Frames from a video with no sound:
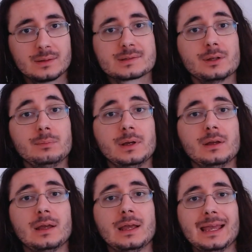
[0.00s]

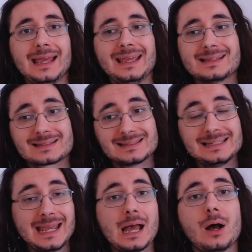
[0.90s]
Celma is
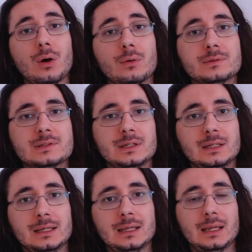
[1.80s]
now
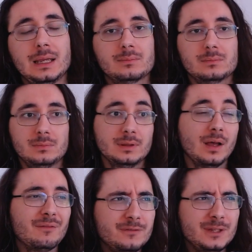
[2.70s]
the mm,
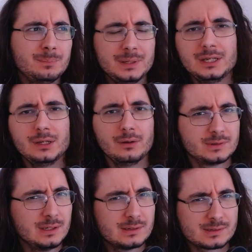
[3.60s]
VP of
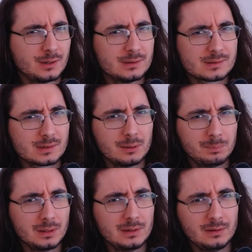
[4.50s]
data science, I
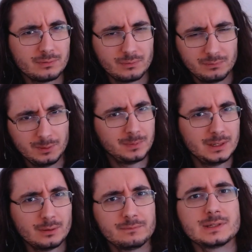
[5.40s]
believe, or
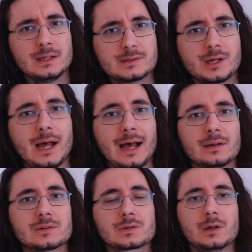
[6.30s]
VP of data
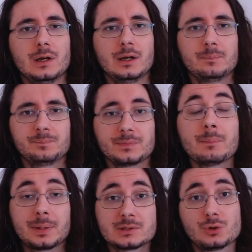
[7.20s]
at um,
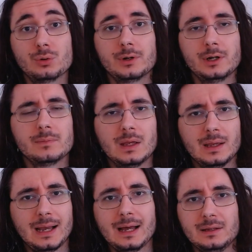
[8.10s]
Pandora.
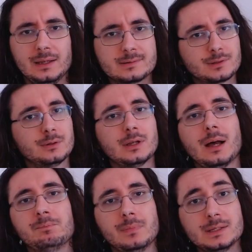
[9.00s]
And he's done
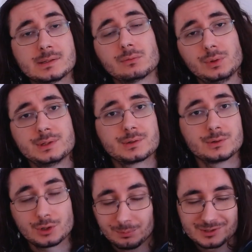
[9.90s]
amazing
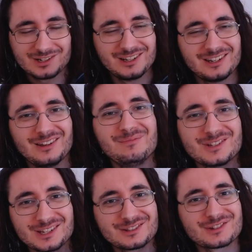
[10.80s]
research, obviously in
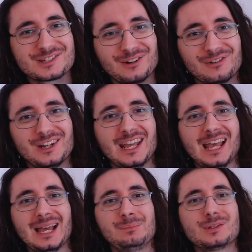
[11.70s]
music discovery
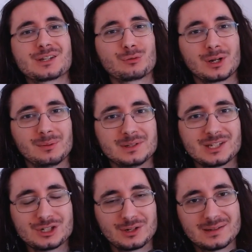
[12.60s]
and music
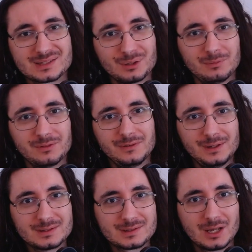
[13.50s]
recommendation. And some of
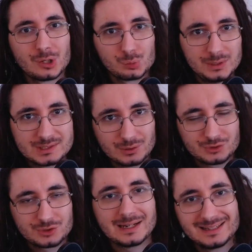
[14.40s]
his
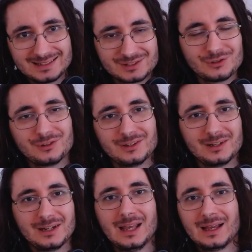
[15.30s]
research that he's
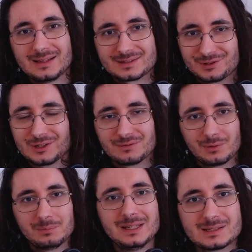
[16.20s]
done, uh, starting
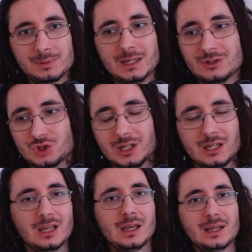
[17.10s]
from his
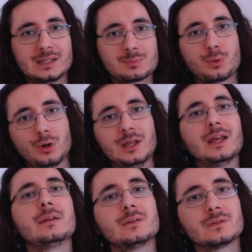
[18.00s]
PhD, is brought
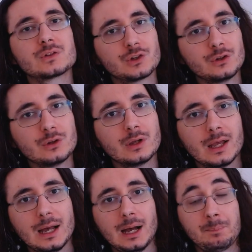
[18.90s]
into
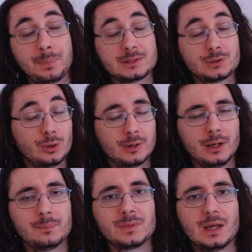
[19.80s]
uh,
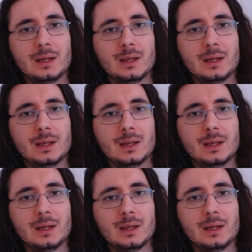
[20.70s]
Pandora.